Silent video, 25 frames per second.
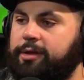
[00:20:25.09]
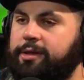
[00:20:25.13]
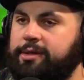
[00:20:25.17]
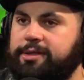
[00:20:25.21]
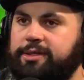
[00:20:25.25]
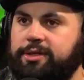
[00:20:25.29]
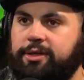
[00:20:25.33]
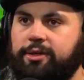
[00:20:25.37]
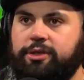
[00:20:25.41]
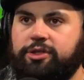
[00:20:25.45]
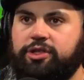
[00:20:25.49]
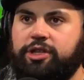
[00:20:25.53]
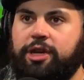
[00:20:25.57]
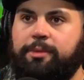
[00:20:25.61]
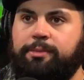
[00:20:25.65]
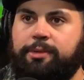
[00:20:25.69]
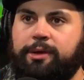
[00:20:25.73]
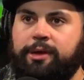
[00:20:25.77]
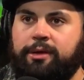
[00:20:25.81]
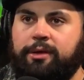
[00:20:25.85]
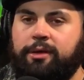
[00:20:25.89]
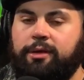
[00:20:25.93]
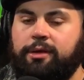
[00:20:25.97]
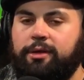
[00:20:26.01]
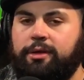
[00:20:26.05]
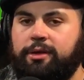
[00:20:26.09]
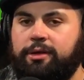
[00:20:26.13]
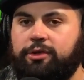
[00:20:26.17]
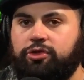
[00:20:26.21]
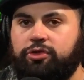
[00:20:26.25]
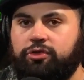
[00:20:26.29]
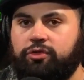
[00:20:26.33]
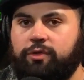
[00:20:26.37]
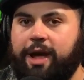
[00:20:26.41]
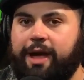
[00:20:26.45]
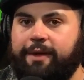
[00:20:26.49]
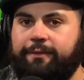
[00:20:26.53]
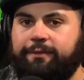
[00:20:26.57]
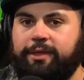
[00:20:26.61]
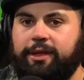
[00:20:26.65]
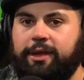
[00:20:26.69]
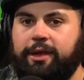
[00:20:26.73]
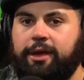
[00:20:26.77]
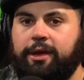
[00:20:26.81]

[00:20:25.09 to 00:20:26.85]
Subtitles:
he's still a champion. Draft the kid.